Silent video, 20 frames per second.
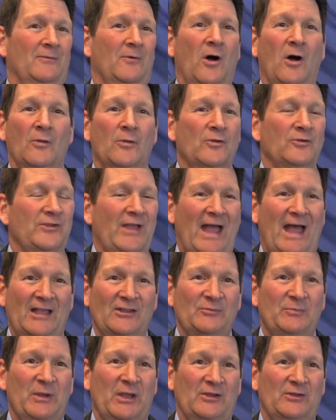all those
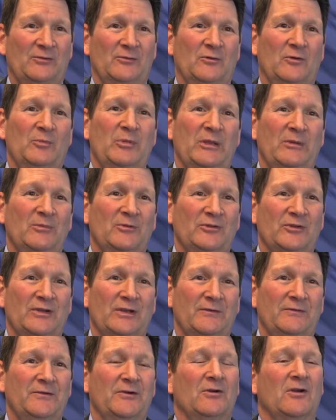aspects for people
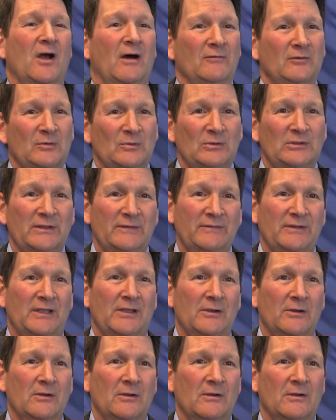to feel comfortable living
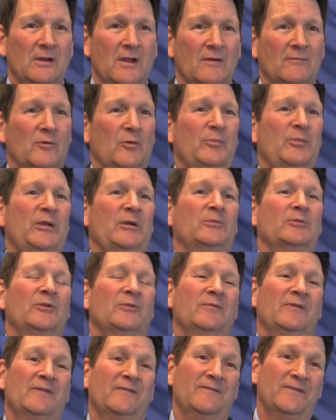here, for people
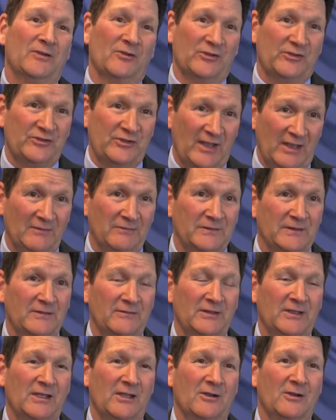to feel safe
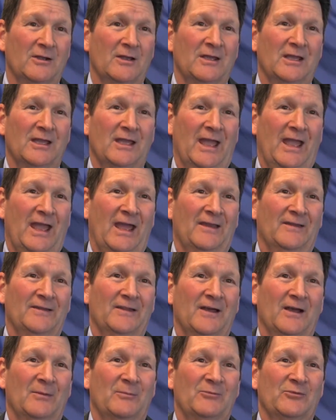living here,
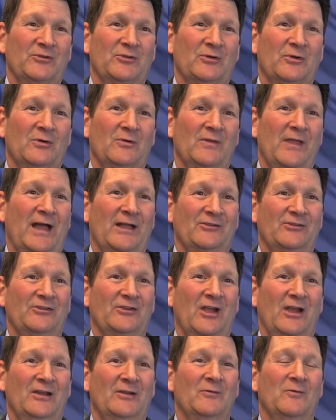and so that's
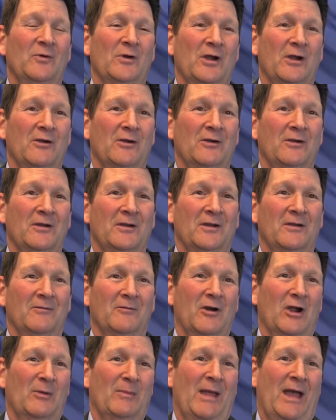kind of where
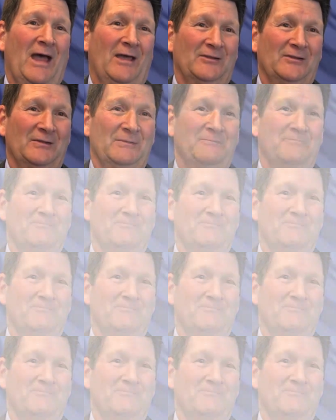I'm at.